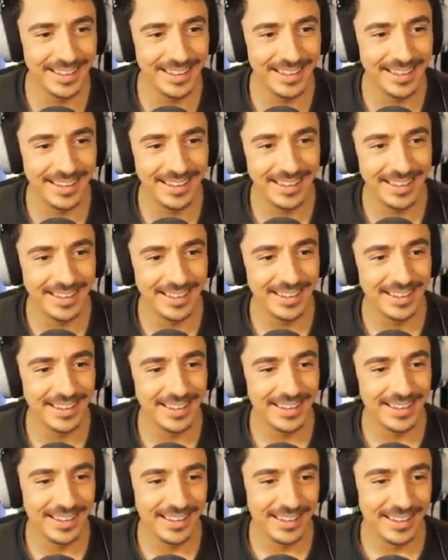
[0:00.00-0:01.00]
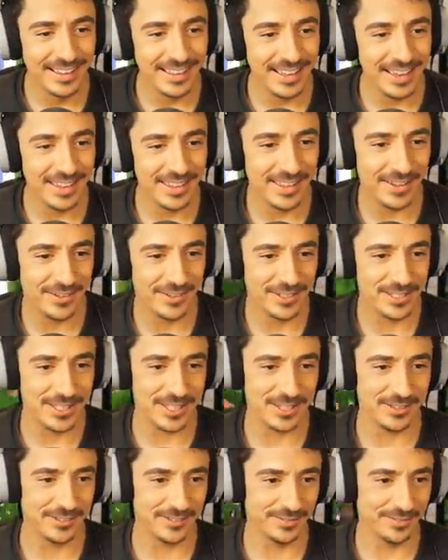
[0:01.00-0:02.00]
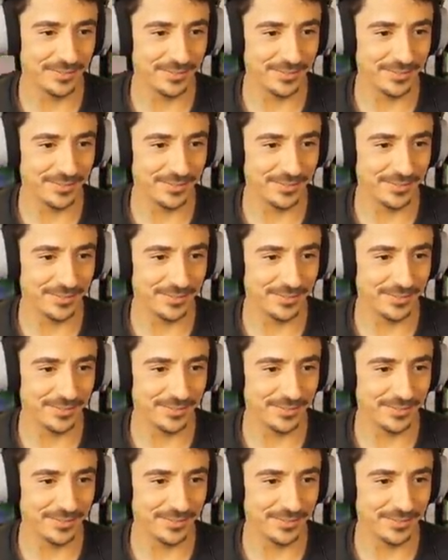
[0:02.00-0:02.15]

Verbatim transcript: yeah, that would do.